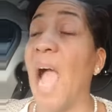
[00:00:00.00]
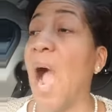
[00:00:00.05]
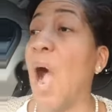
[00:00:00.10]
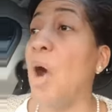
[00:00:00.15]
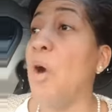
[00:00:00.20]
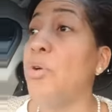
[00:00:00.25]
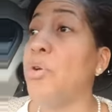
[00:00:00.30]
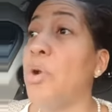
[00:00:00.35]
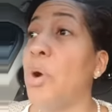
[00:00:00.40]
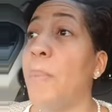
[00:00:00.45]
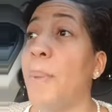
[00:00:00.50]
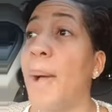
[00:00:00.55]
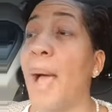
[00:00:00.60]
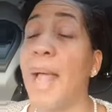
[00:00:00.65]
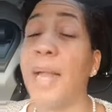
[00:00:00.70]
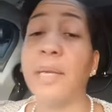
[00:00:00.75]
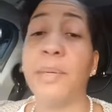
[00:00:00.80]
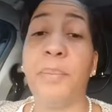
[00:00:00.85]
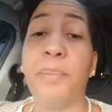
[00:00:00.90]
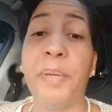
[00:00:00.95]
I don't know
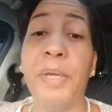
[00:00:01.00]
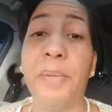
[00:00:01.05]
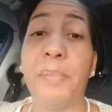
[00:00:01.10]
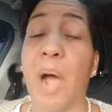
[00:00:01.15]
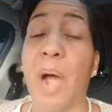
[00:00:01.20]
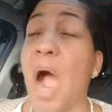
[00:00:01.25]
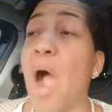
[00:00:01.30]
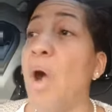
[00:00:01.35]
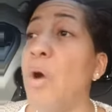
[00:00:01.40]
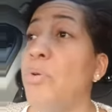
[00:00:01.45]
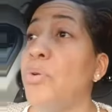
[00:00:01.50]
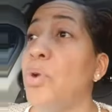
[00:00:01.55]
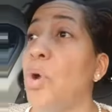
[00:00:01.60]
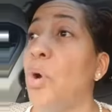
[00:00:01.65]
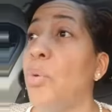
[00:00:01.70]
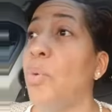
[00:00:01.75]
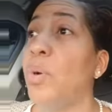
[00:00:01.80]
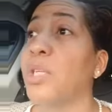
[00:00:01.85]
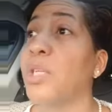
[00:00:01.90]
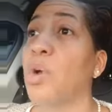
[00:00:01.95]
about the people. I don't know
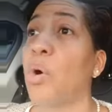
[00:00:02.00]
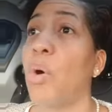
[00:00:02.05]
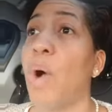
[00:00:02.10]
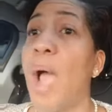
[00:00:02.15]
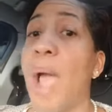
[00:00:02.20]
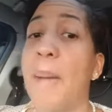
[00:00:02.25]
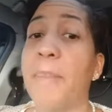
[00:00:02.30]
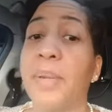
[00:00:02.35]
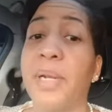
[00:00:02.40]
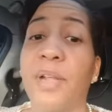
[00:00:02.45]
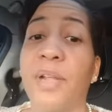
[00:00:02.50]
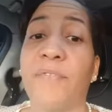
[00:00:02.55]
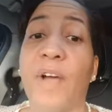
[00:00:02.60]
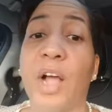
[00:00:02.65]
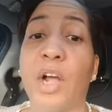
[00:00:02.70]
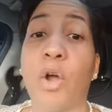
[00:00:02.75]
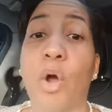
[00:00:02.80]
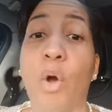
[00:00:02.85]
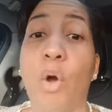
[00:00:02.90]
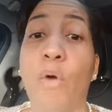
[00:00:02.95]
what's going to happen if I
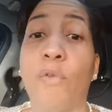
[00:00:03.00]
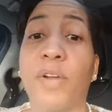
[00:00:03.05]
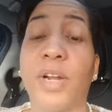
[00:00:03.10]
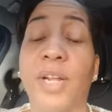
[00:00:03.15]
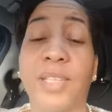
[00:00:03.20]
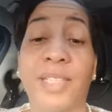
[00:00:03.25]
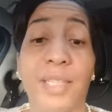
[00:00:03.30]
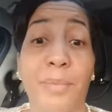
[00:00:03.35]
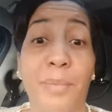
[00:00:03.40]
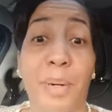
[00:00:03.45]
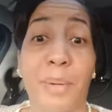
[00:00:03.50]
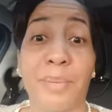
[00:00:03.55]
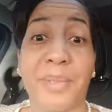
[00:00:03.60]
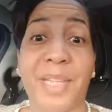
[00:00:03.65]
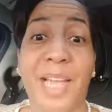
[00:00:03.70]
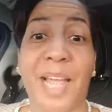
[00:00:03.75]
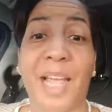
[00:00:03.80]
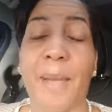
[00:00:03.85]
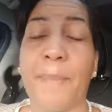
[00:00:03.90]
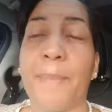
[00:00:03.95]
go over there. See what I'm
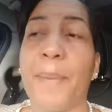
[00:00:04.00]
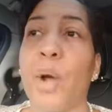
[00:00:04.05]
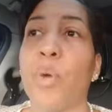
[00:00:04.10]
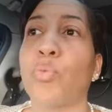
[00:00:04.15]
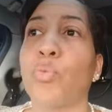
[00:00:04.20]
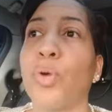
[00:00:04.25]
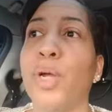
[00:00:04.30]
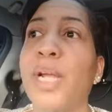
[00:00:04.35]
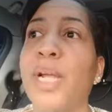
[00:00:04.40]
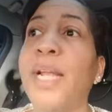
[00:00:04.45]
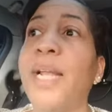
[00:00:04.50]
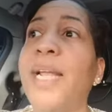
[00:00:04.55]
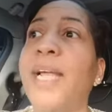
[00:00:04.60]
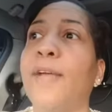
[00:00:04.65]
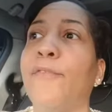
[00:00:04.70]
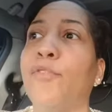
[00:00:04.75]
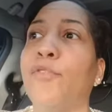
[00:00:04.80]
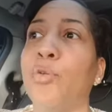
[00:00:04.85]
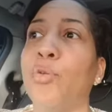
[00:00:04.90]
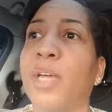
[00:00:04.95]
saying? But really,
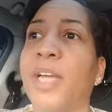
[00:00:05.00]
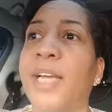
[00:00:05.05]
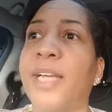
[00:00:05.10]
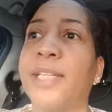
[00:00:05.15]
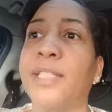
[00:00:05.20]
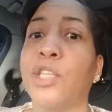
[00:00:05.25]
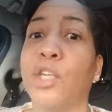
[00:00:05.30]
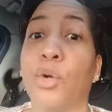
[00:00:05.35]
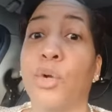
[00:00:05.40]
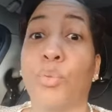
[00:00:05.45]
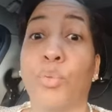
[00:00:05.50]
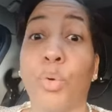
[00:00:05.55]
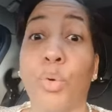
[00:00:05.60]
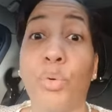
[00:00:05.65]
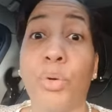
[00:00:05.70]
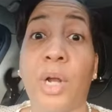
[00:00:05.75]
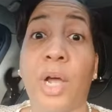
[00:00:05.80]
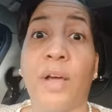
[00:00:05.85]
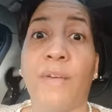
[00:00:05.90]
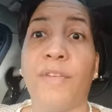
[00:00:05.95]
if you get to the
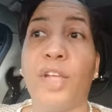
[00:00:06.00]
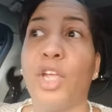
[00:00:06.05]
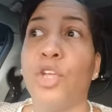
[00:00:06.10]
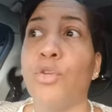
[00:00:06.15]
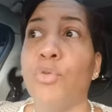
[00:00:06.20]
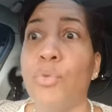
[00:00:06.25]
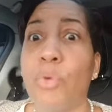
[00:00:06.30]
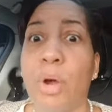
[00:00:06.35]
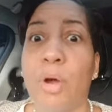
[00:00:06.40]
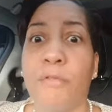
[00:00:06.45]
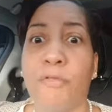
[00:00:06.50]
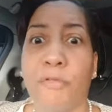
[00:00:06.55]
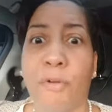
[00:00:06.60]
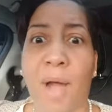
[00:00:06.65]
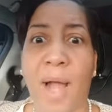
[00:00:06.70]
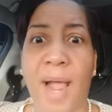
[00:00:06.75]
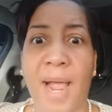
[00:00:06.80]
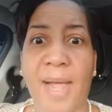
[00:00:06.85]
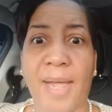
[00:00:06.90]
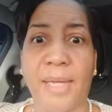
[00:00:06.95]
root of it, you are
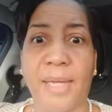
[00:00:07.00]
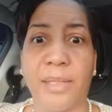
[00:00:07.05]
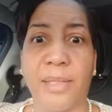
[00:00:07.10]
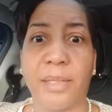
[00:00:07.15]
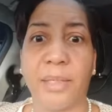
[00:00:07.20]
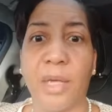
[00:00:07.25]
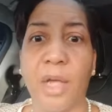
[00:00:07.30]
afraid.